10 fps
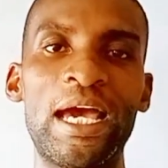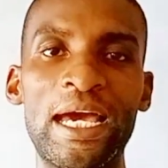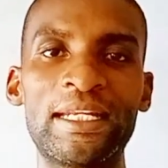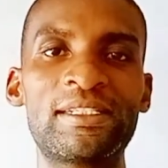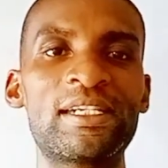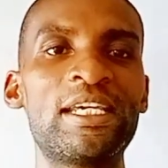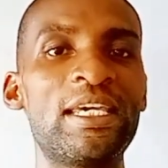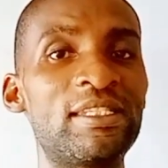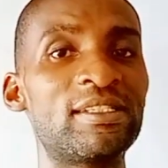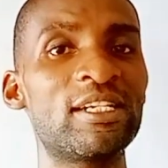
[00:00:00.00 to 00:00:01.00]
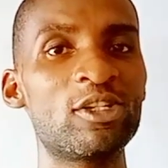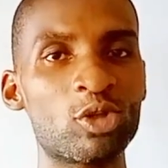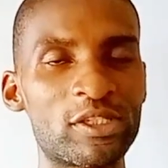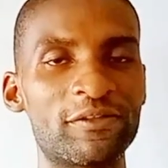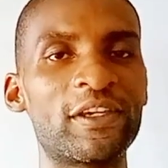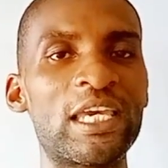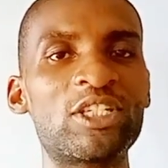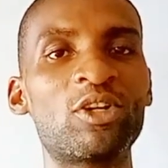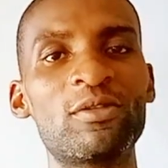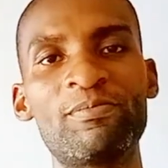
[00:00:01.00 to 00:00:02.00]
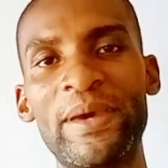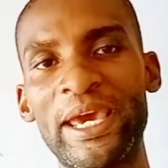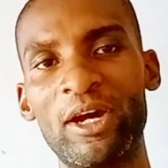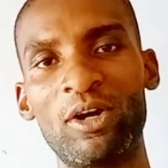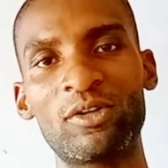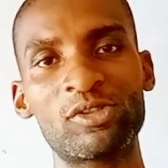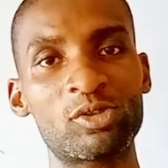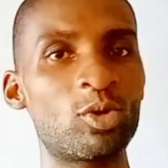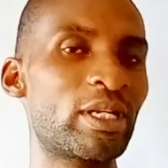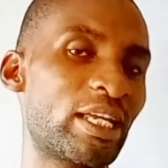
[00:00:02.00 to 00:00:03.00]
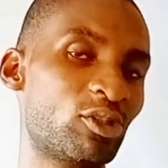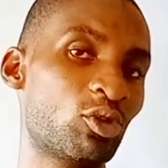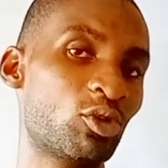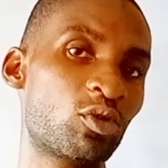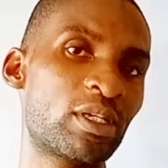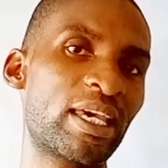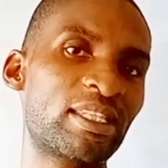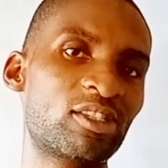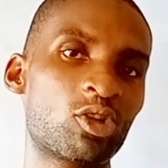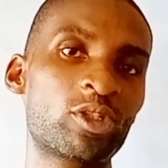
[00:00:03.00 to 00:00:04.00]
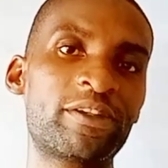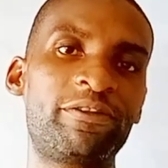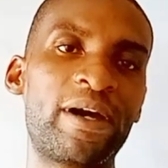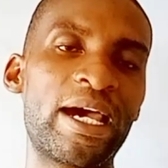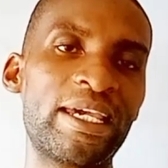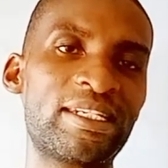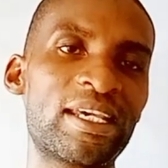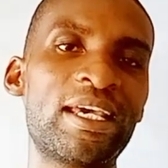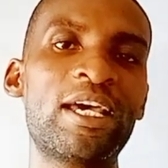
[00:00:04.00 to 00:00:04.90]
and hit the notification bell so that you could get notified